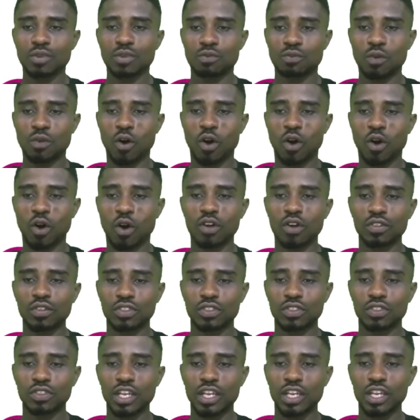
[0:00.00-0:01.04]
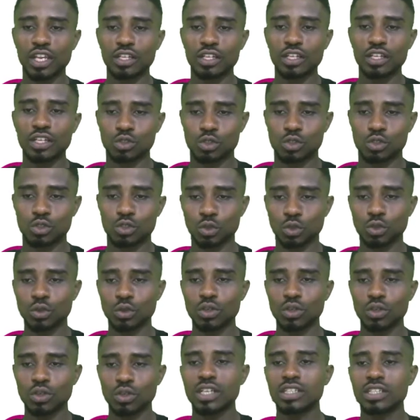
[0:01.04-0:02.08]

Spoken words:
4, 3, 2.